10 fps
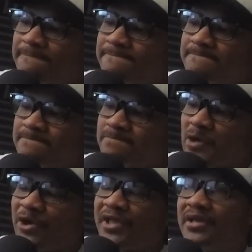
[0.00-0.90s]

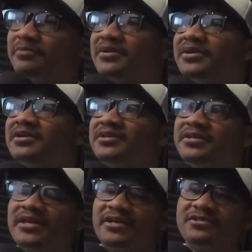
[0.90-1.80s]
yeah, but
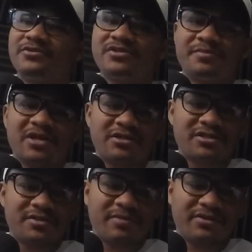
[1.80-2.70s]
yeah, so it was obnoxious
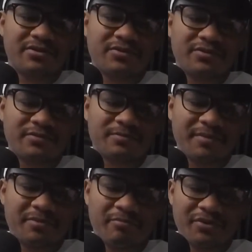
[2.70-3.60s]
about the whole people
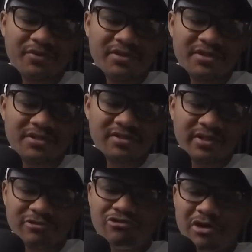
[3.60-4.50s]
booing and then like
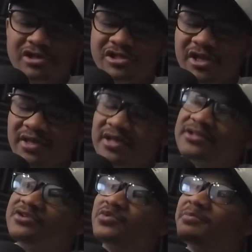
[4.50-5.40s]
USA. There was one part,